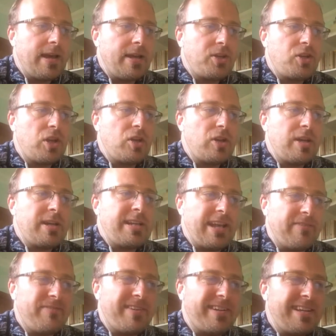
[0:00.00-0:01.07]
Children
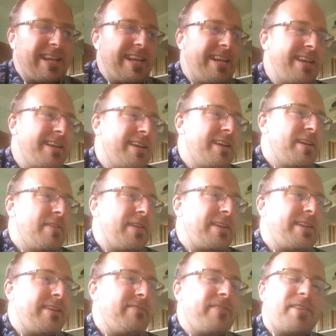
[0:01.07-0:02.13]
definitely the
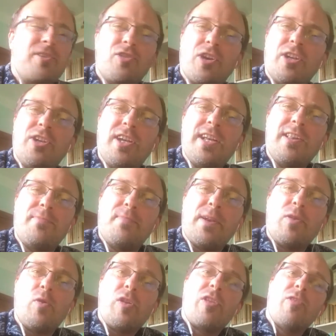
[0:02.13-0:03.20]
toughest judges,
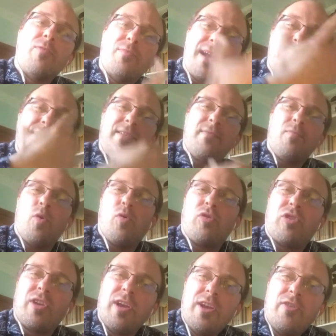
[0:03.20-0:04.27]
but also maybe the
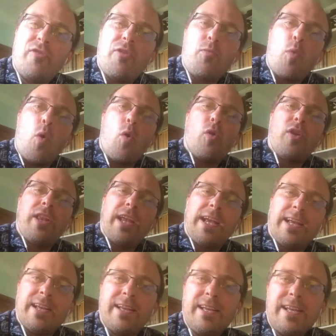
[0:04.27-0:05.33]
most
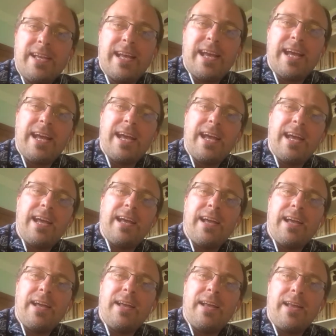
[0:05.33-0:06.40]
rewarding
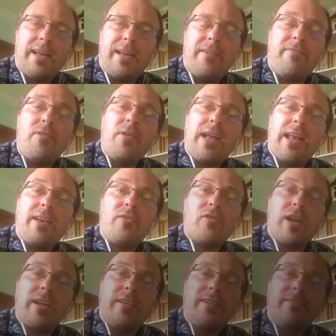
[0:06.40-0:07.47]
if you get it
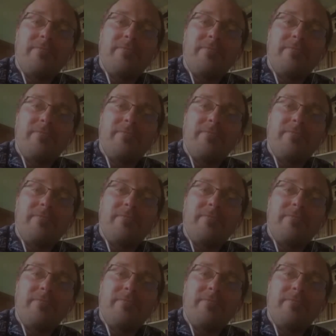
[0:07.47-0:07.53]
right.